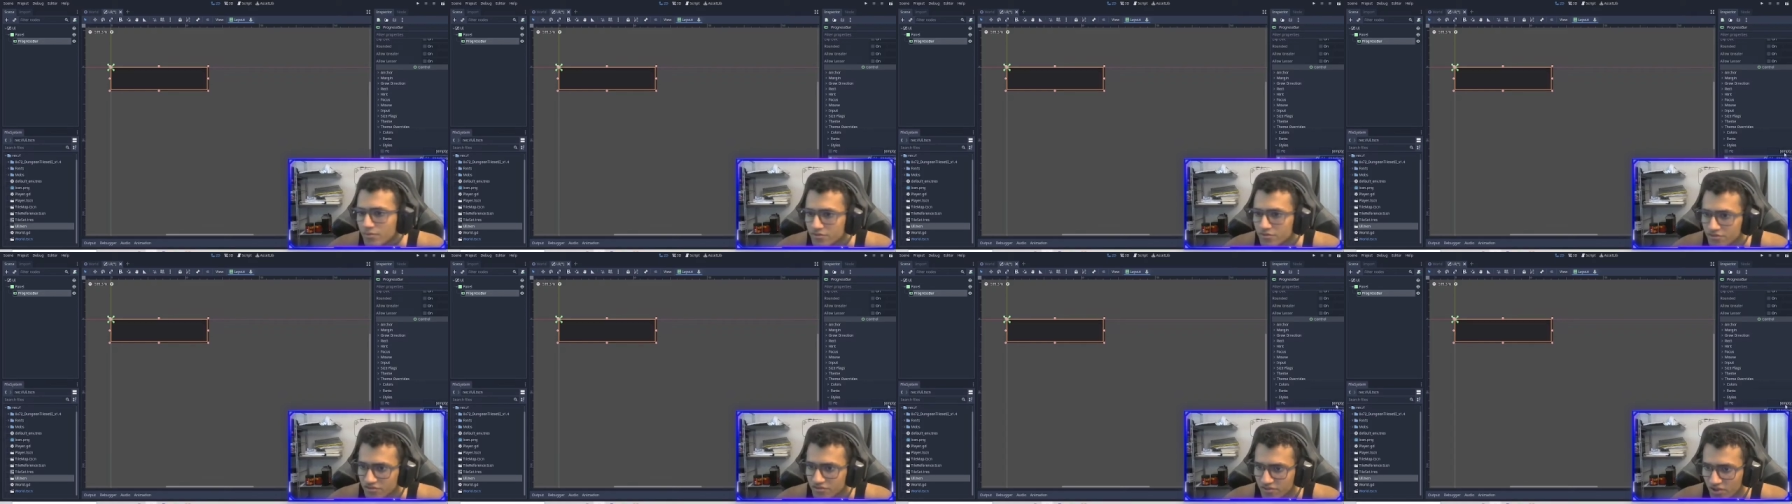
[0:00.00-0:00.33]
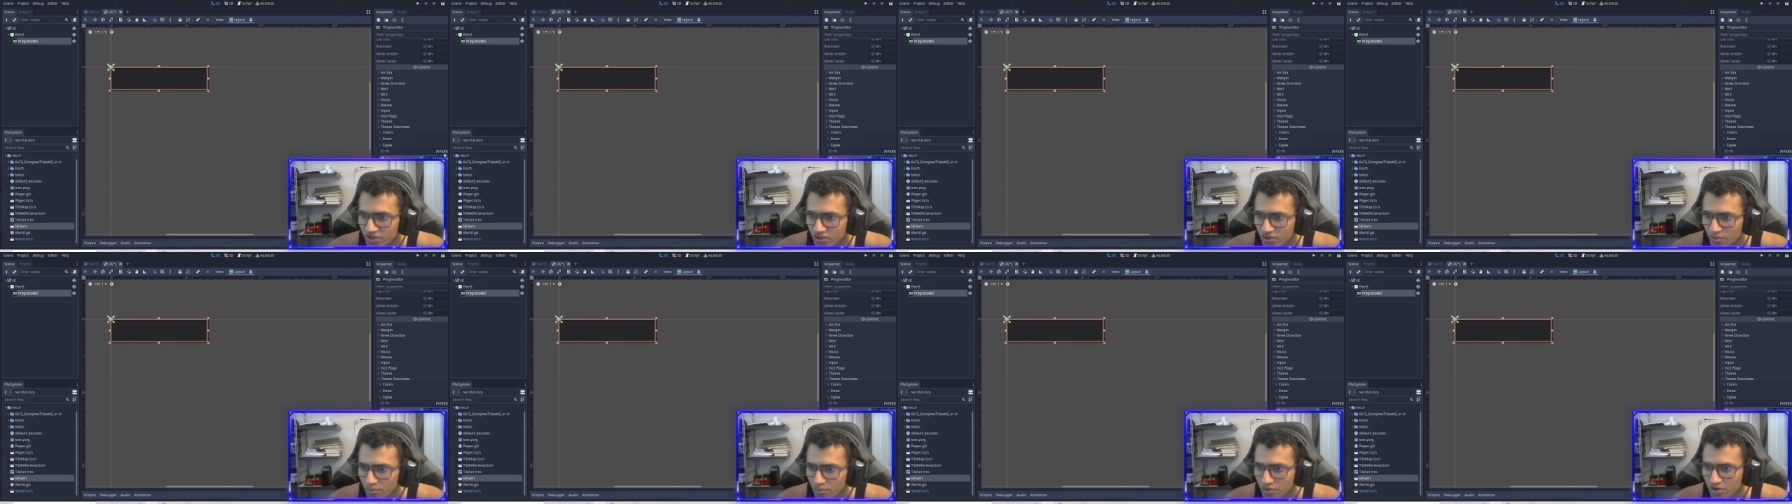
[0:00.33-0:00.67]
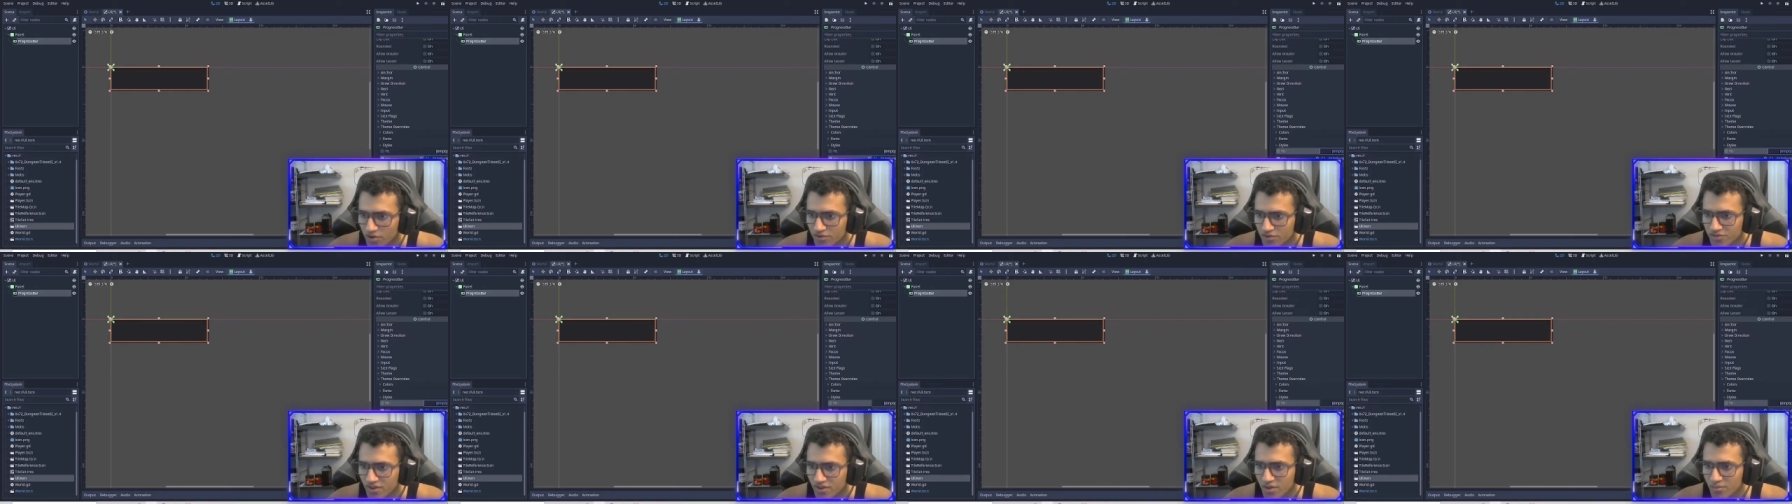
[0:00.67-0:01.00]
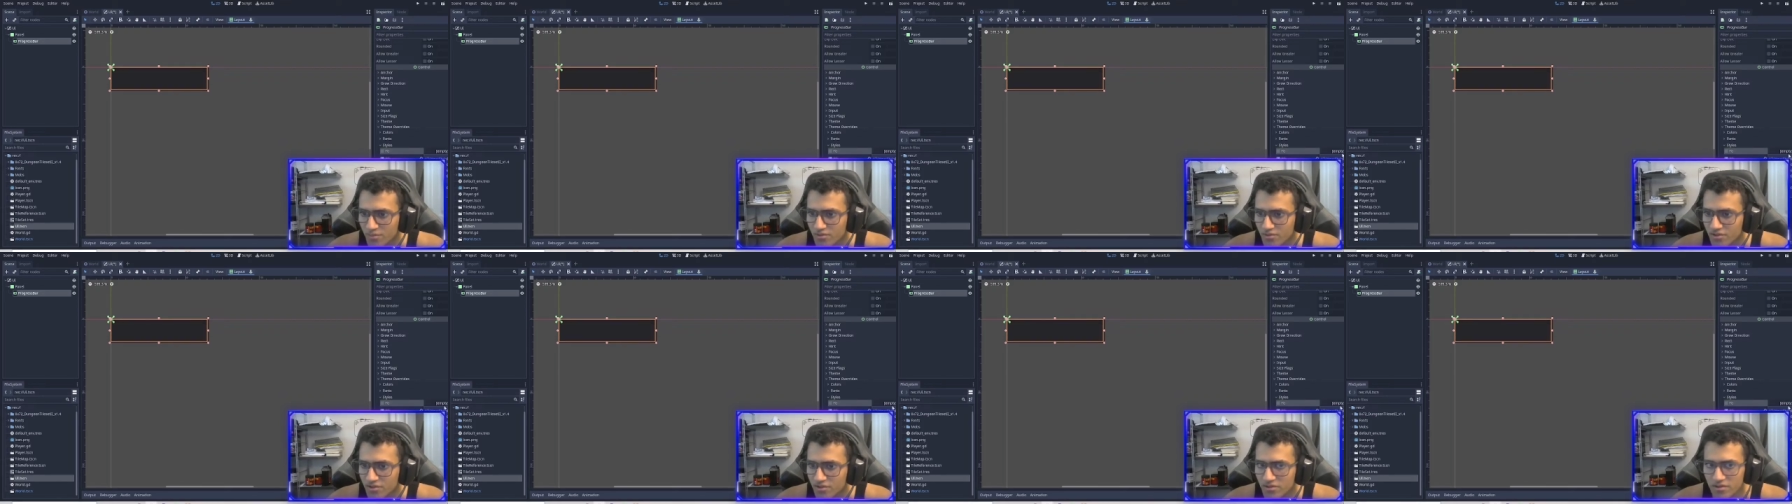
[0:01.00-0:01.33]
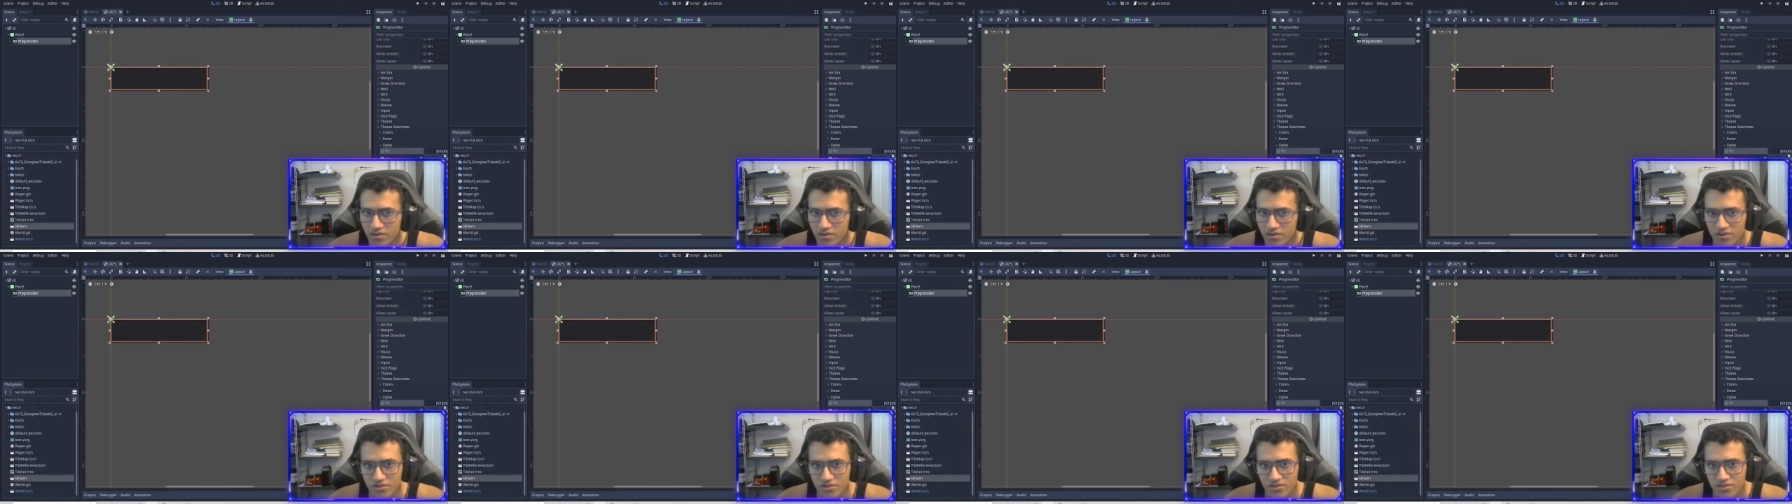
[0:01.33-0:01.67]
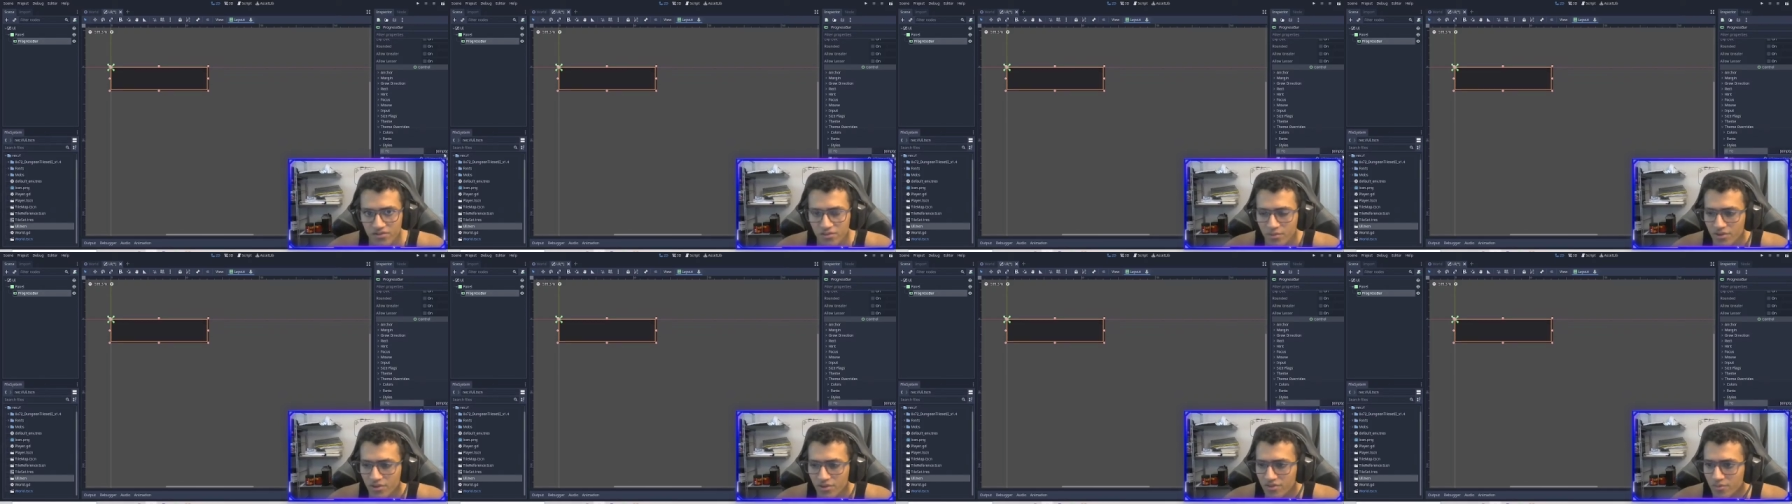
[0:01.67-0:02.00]
style box empty
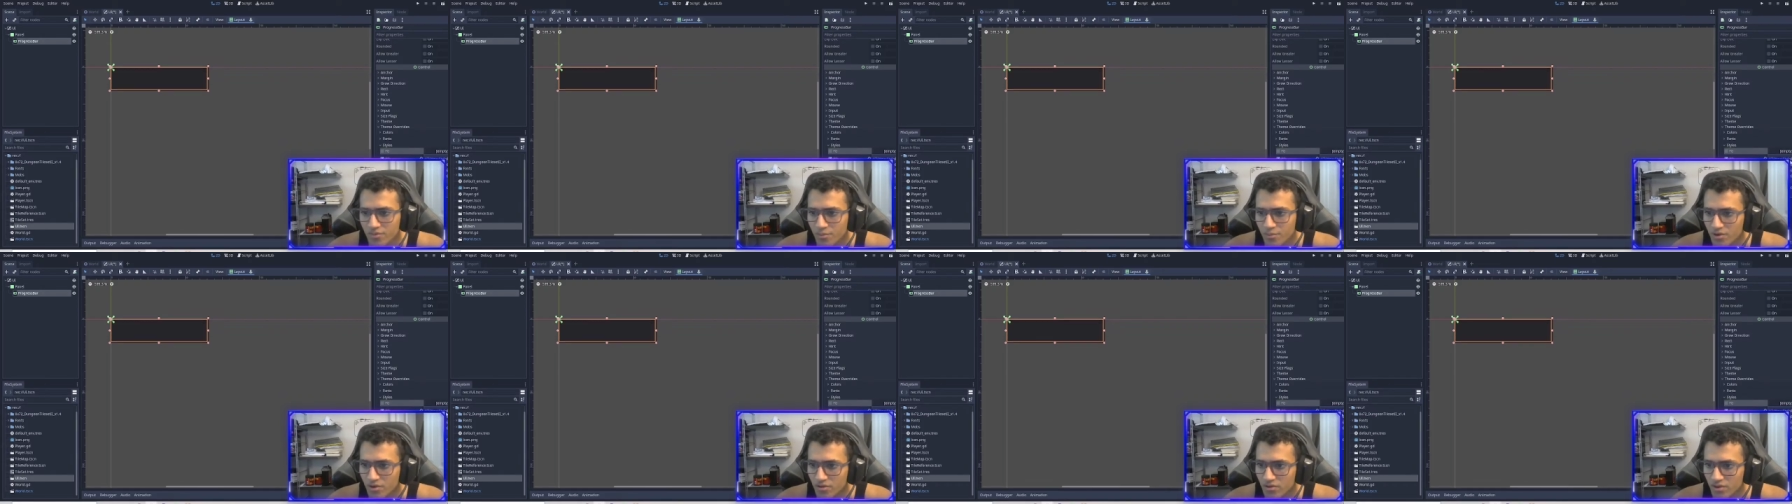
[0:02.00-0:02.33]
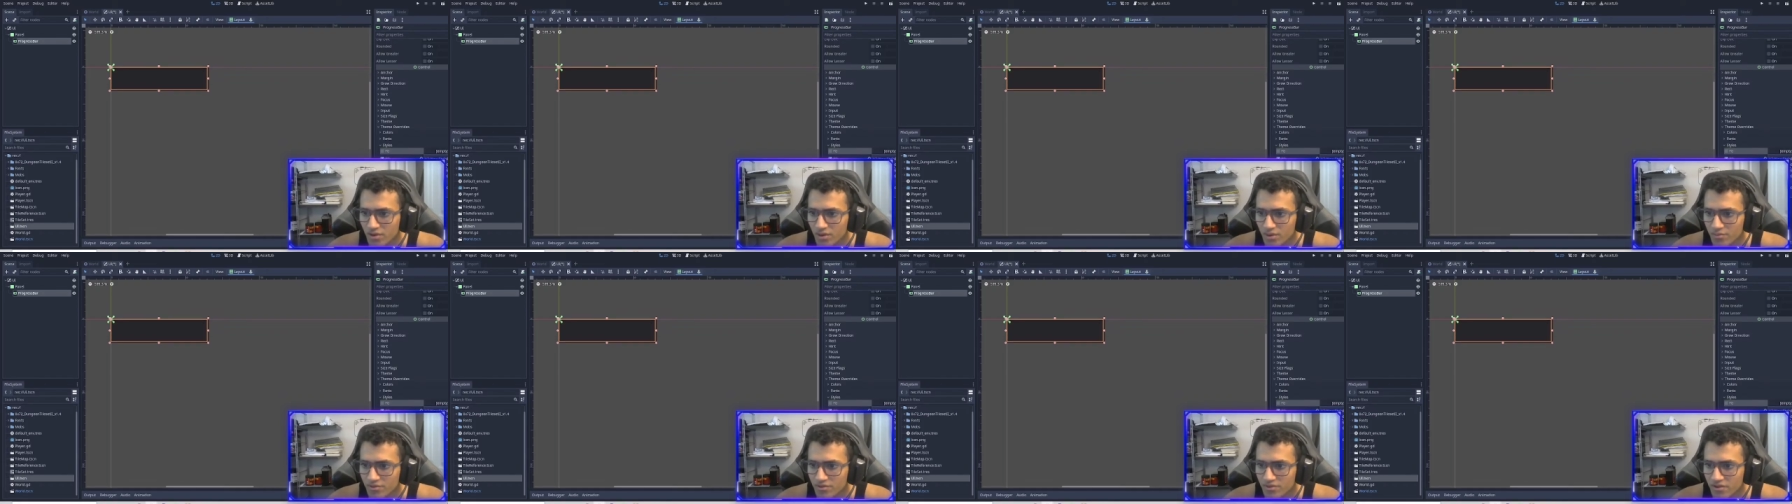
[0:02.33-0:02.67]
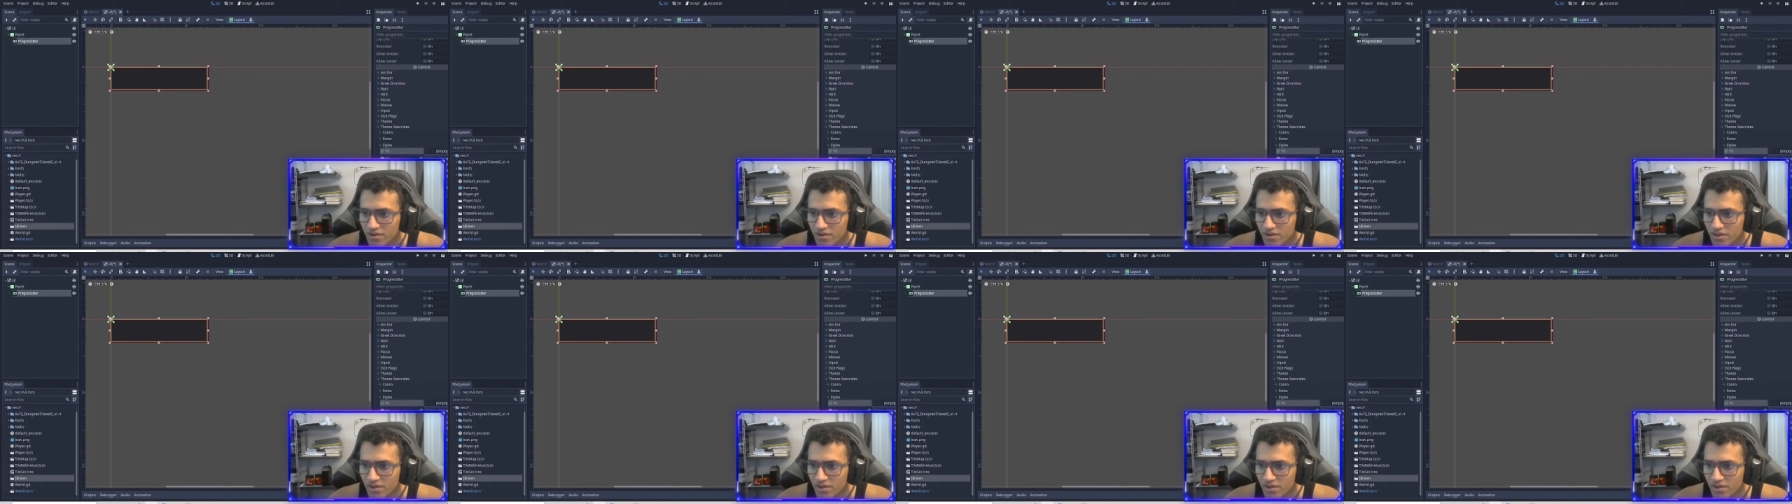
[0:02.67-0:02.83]
just to make the middle empty.